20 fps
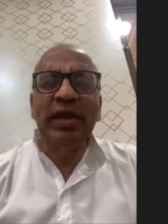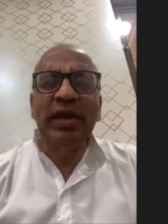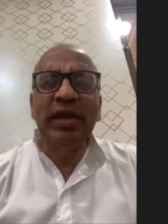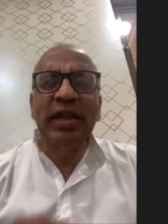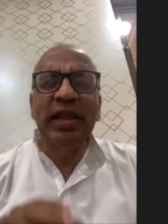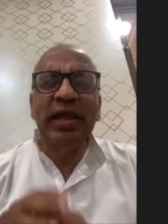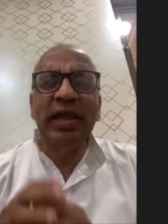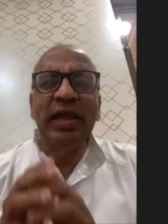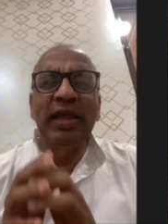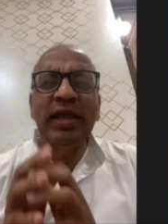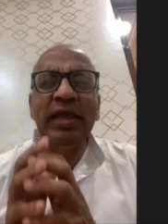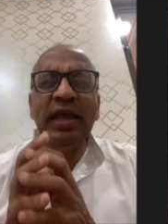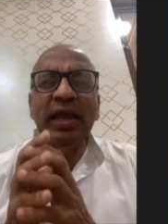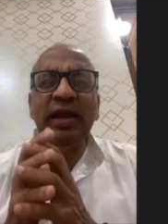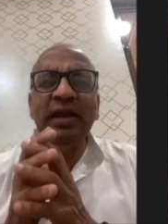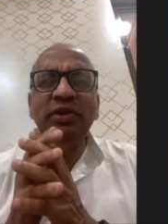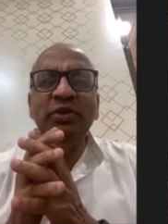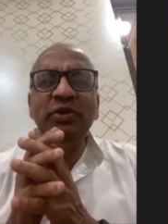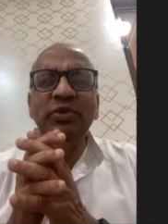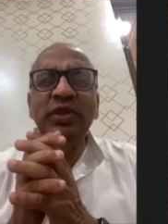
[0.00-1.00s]

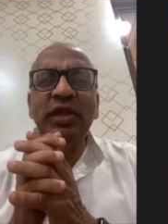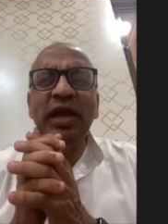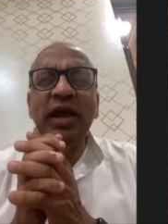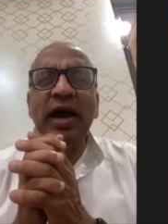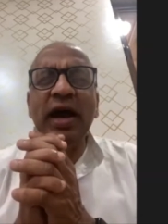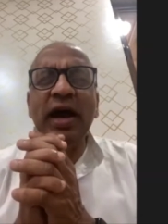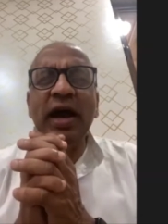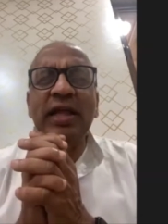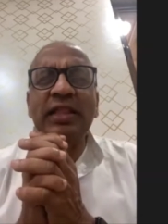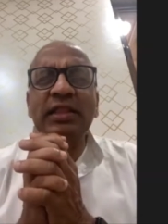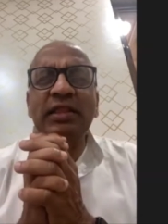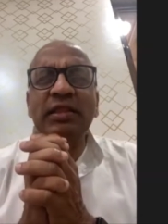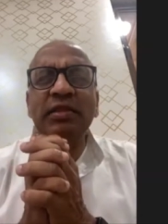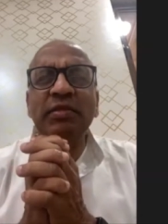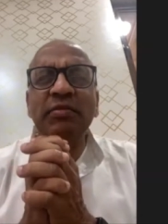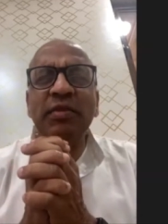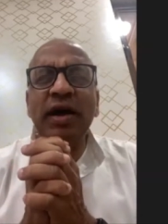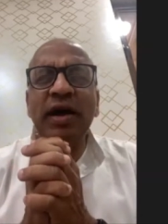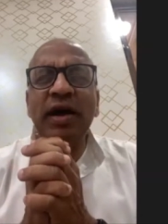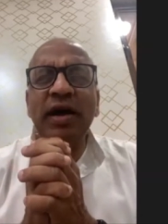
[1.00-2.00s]
clinging to the
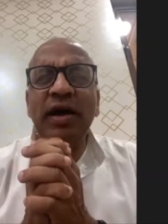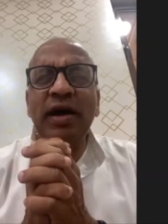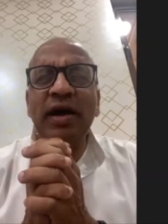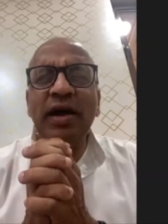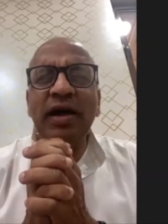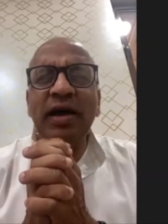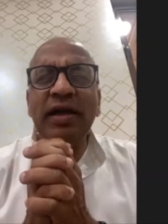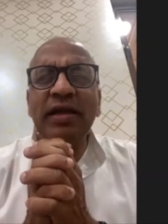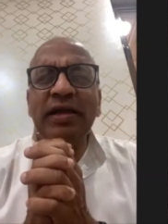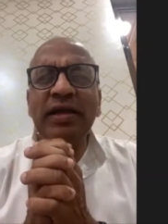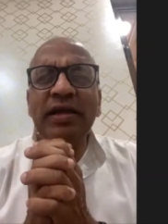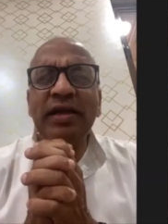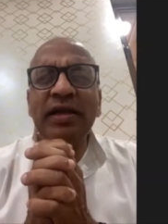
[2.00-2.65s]
Atma,